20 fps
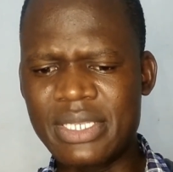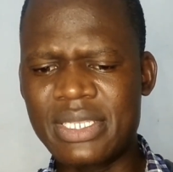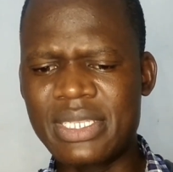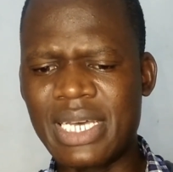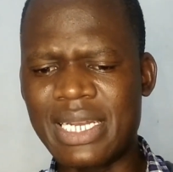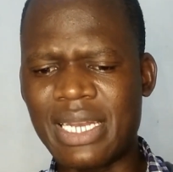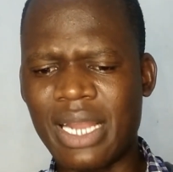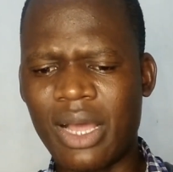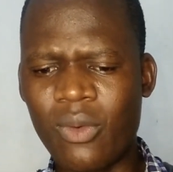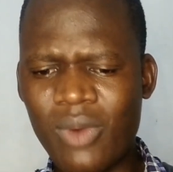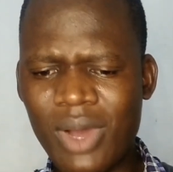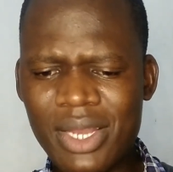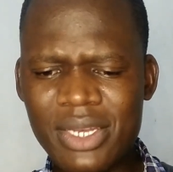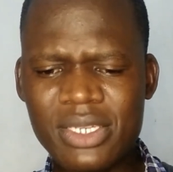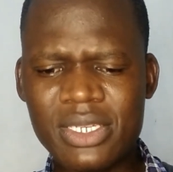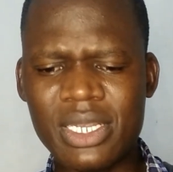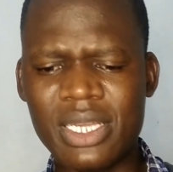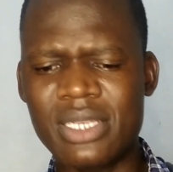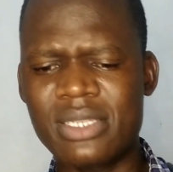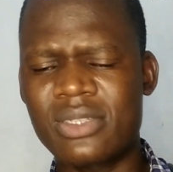is that I
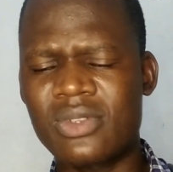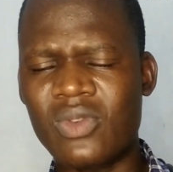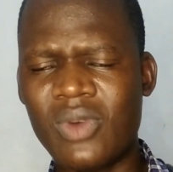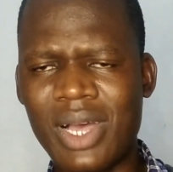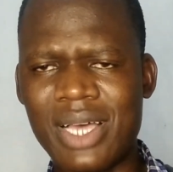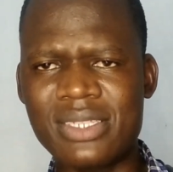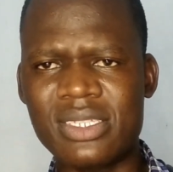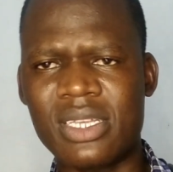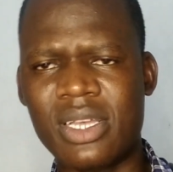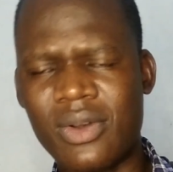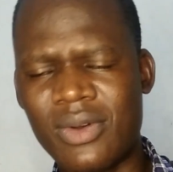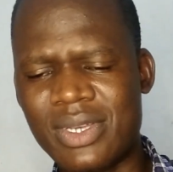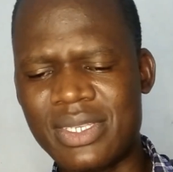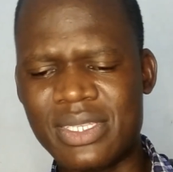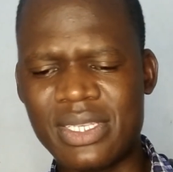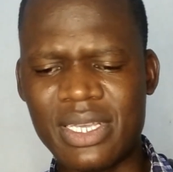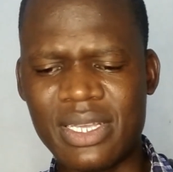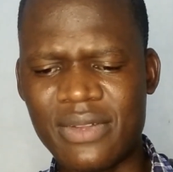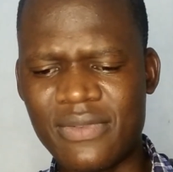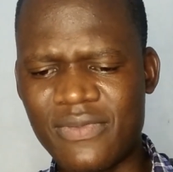want us to ask
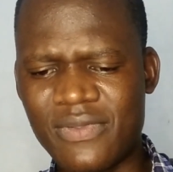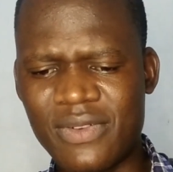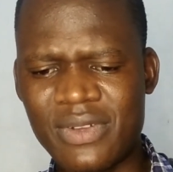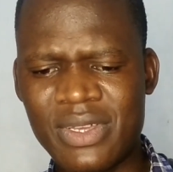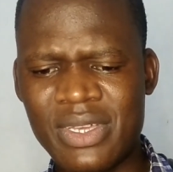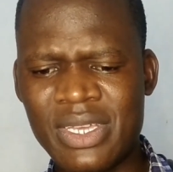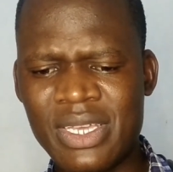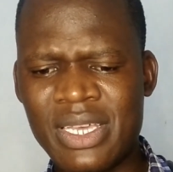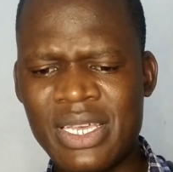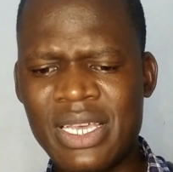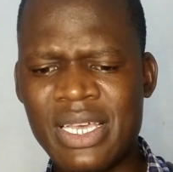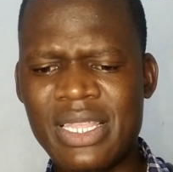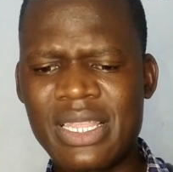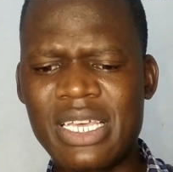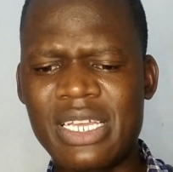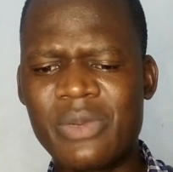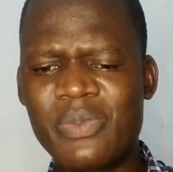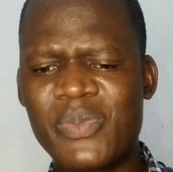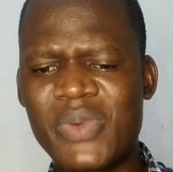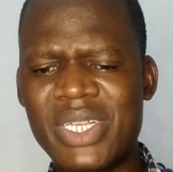ourselves
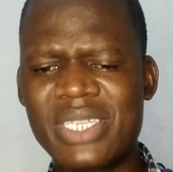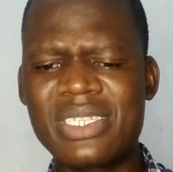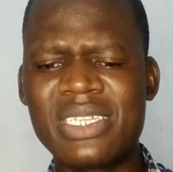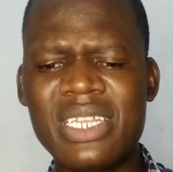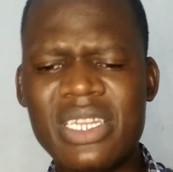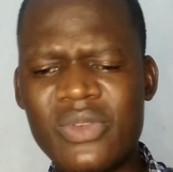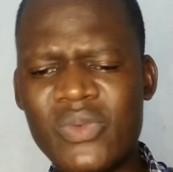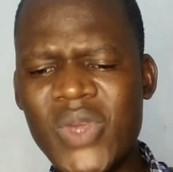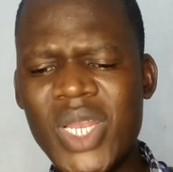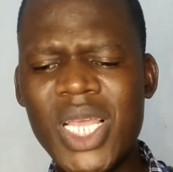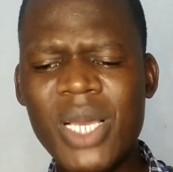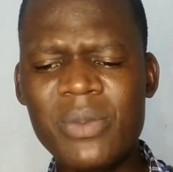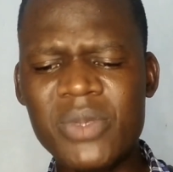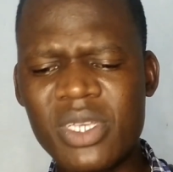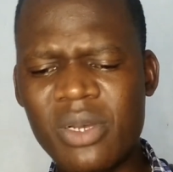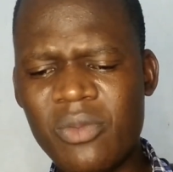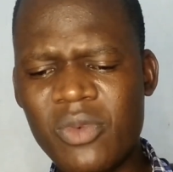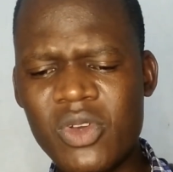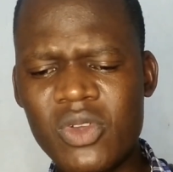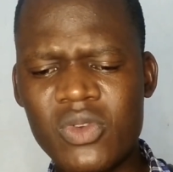that President William
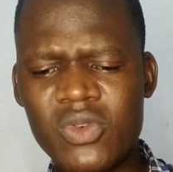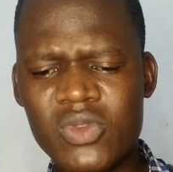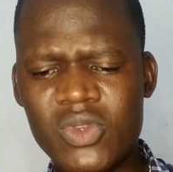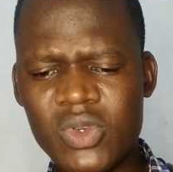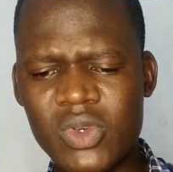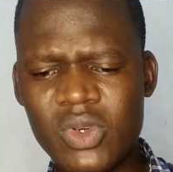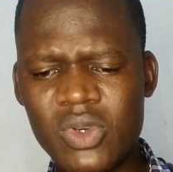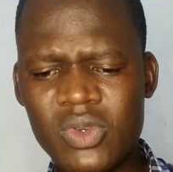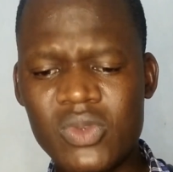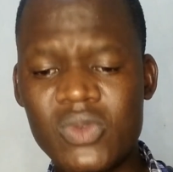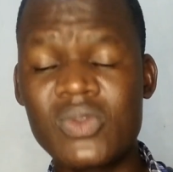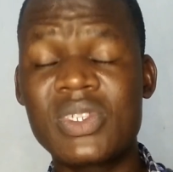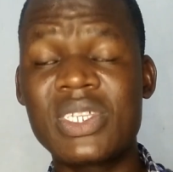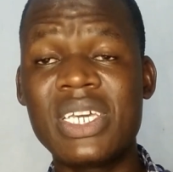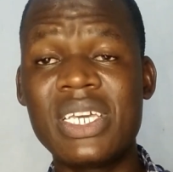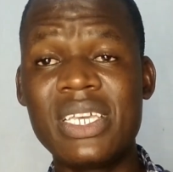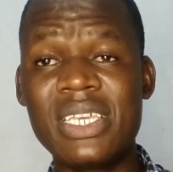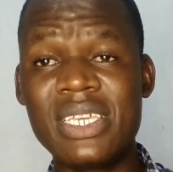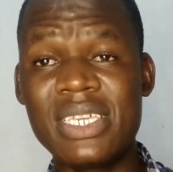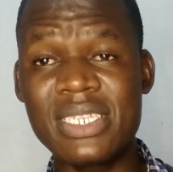Samoei Ruto
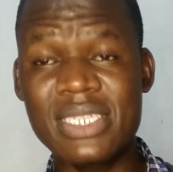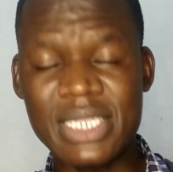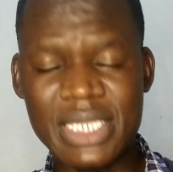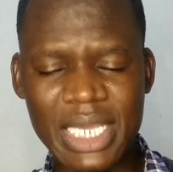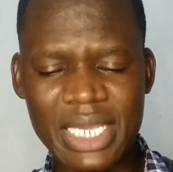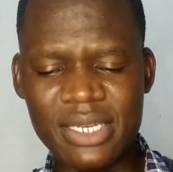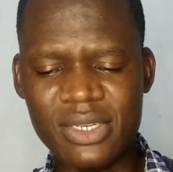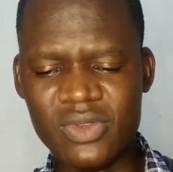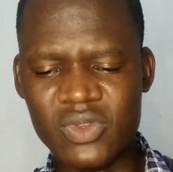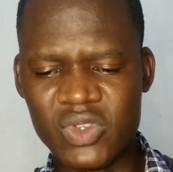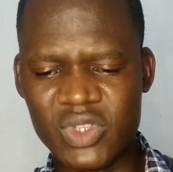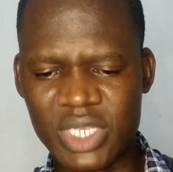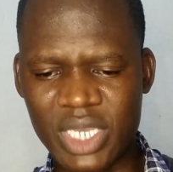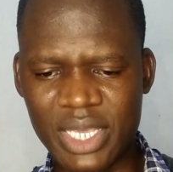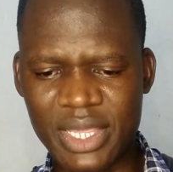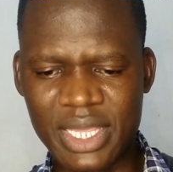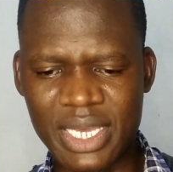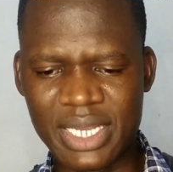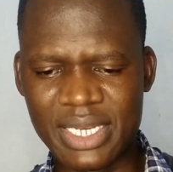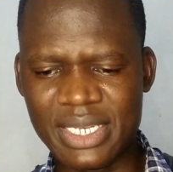today intend to
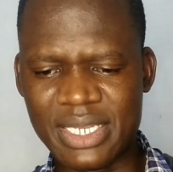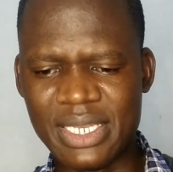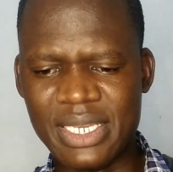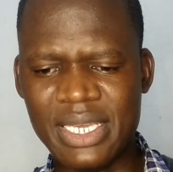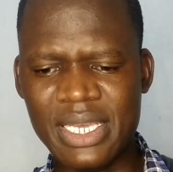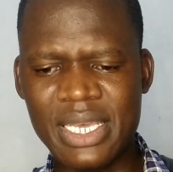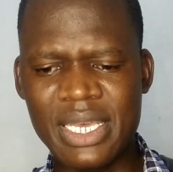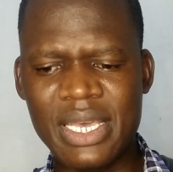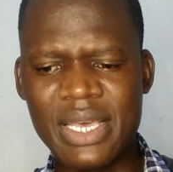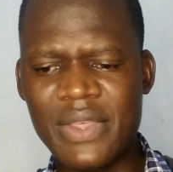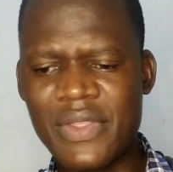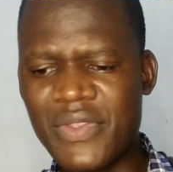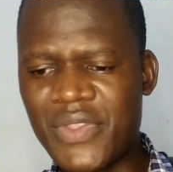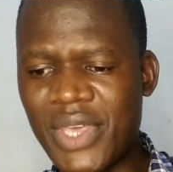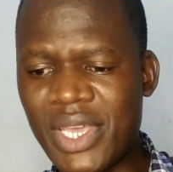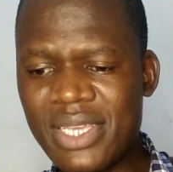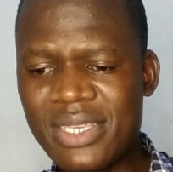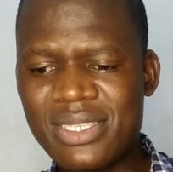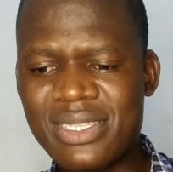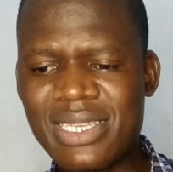say that
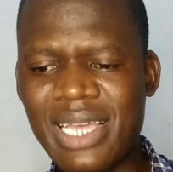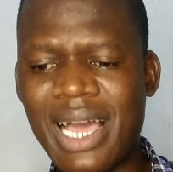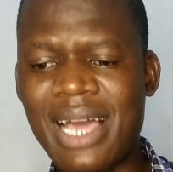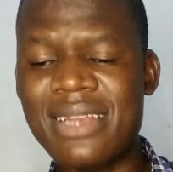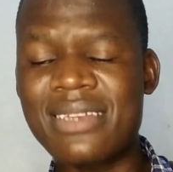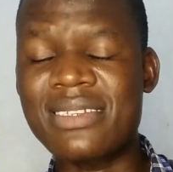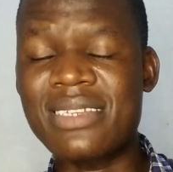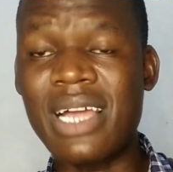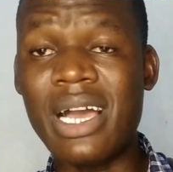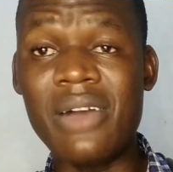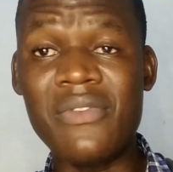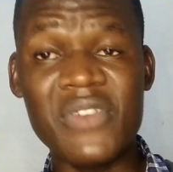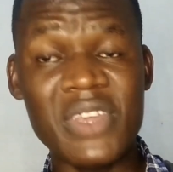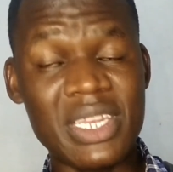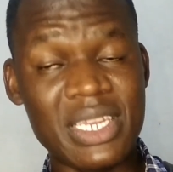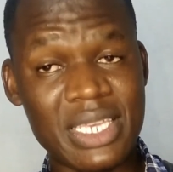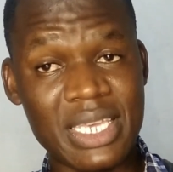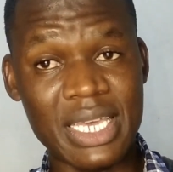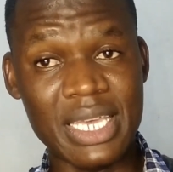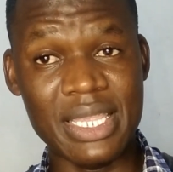Things are tough
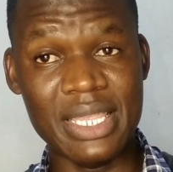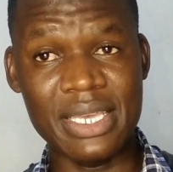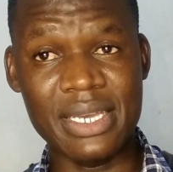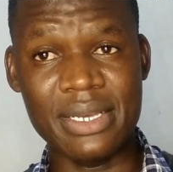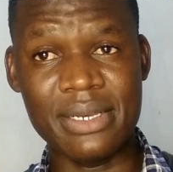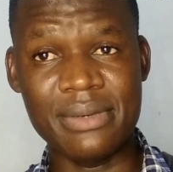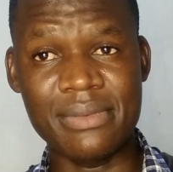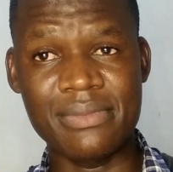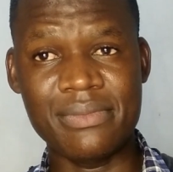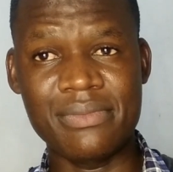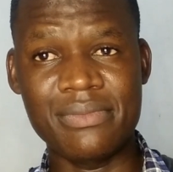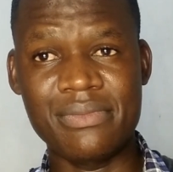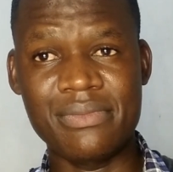in Kenya.